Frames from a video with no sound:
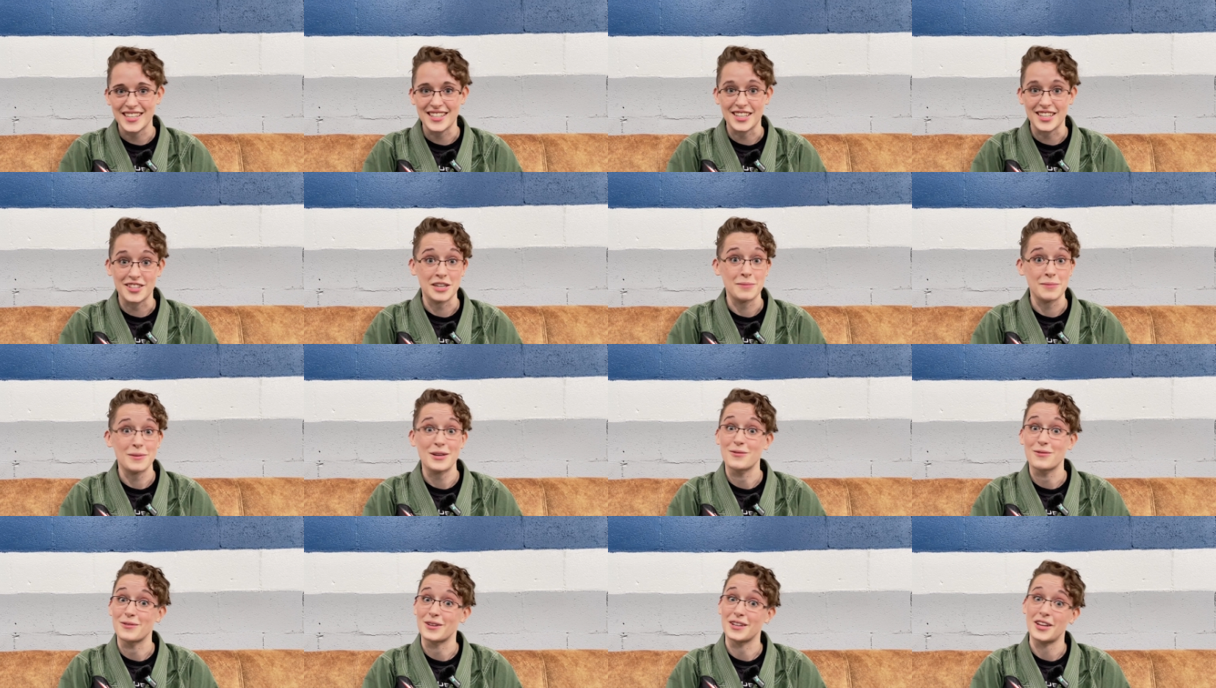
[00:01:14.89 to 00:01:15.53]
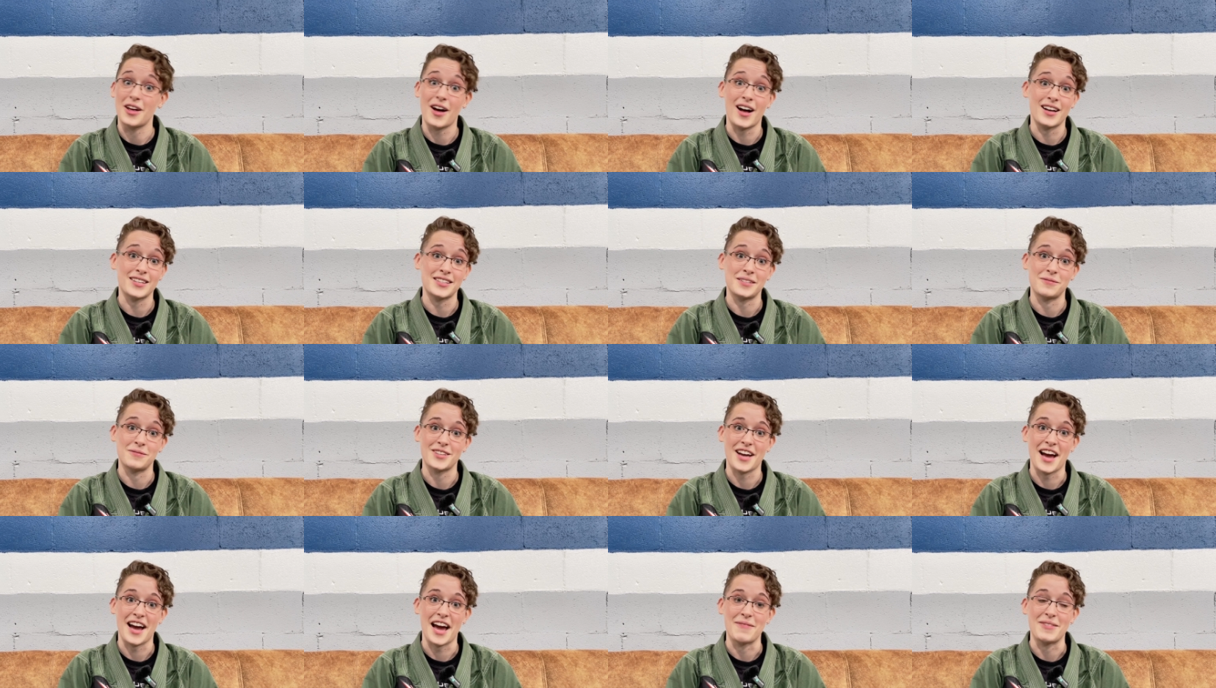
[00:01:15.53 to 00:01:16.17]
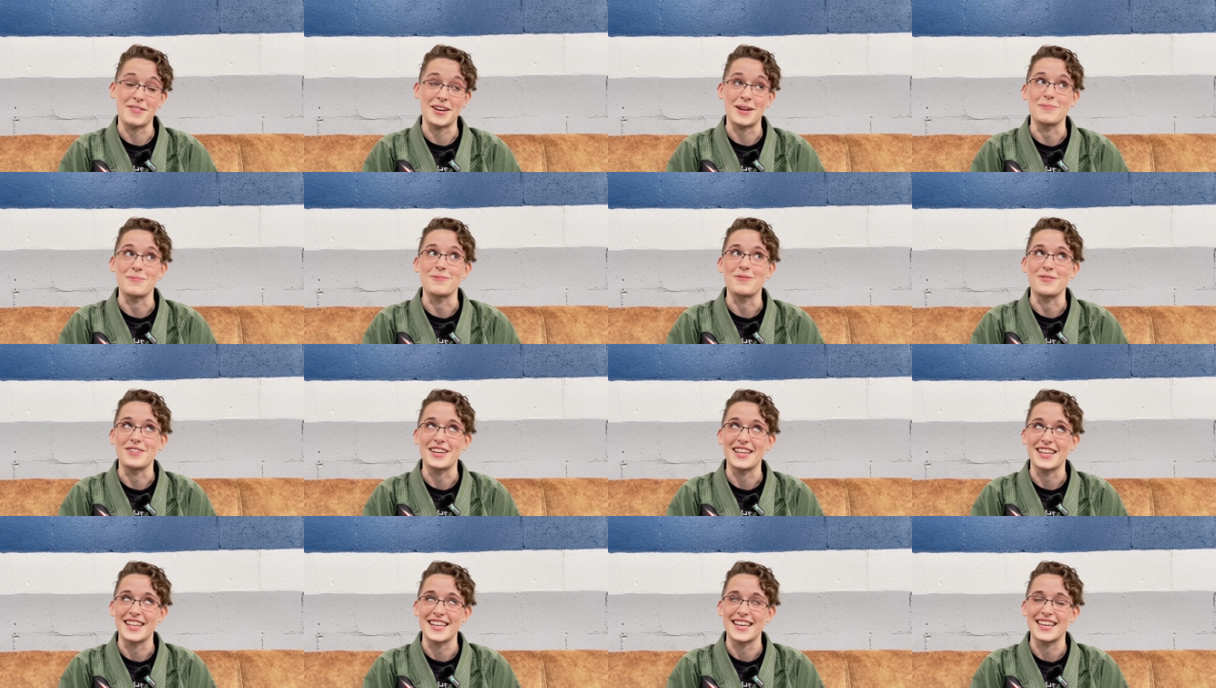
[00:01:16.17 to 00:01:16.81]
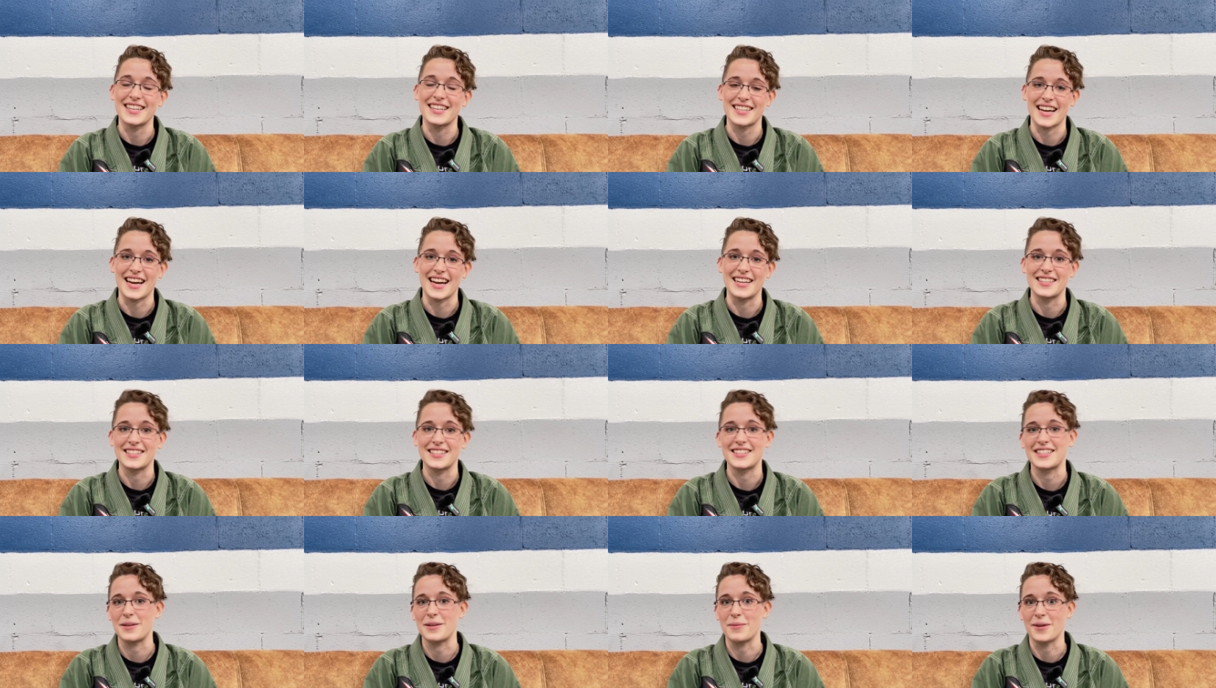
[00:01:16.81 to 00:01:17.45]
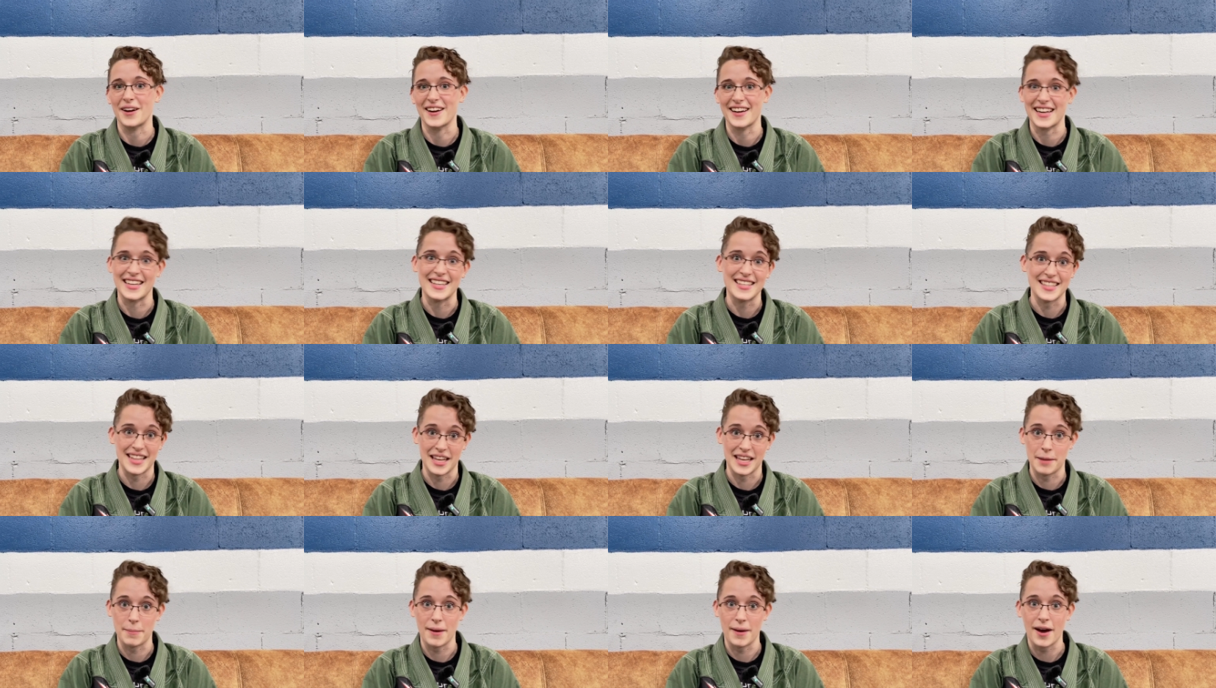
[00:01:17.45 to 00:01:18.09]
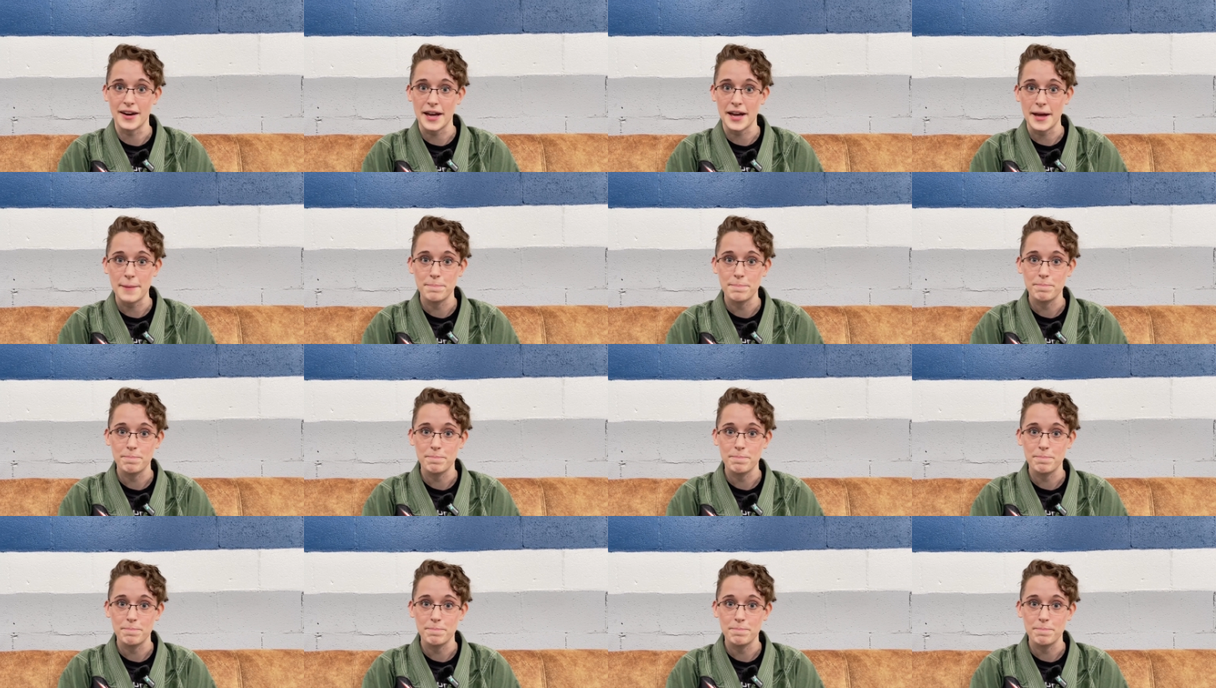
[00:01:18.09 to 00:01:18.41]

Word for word: It's going to be a really awesome time, and I'm really excited to see what our kids think about it.